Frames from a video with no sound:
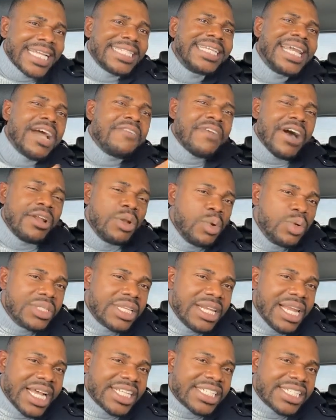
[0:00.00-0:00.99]
Does he ever
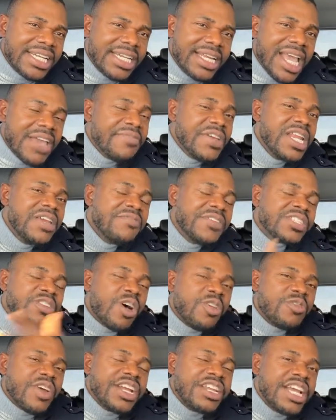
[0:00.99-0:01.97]
lose election? Even if
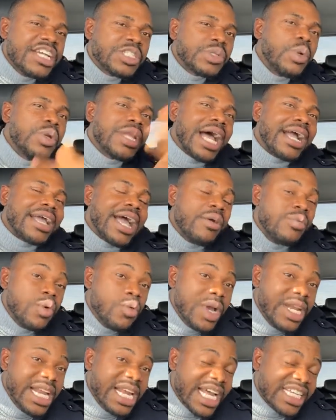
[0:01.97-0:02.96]
he's 100 years old, that guy
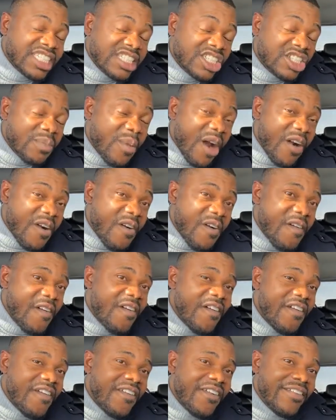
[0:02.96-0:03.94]
will win election
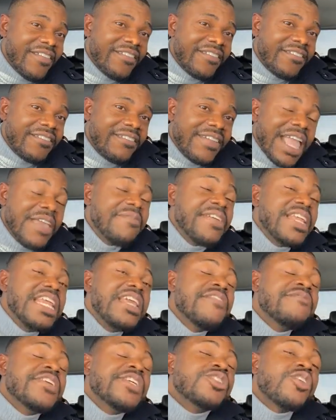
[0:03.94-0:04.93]
tomorrow.
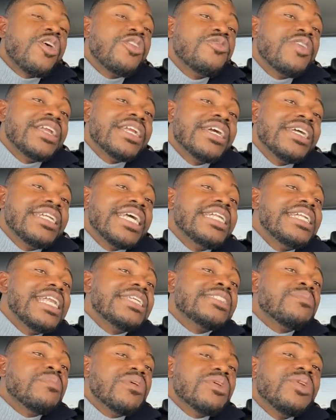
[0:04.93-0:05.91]
Even if he's 100. The
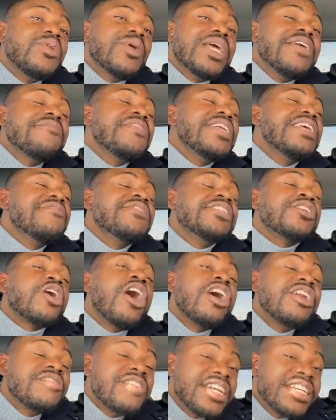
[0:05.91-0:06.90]
next, even if
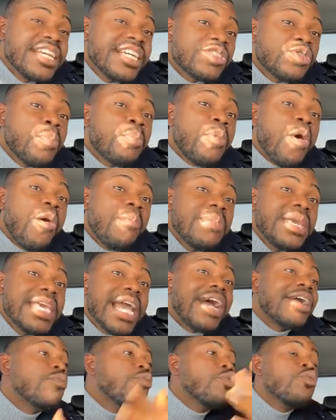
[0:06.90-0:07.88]
he's 100 years old, Paul
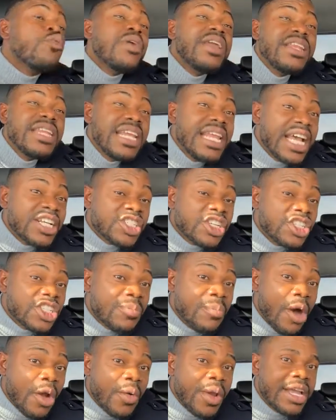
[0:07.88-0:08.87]
will win
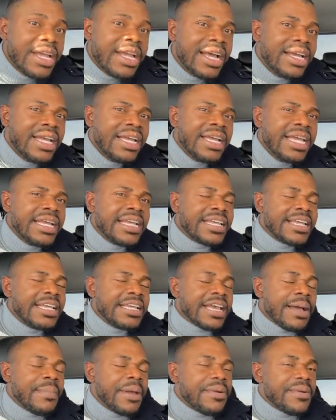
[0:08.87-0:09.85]
election tomorrow in, in,
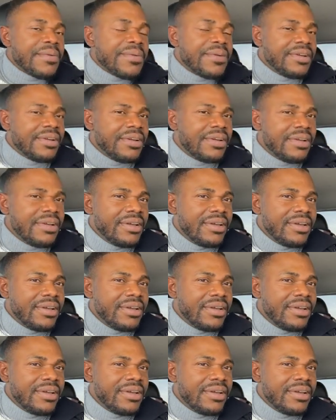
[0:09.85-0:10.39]
in Cameroon.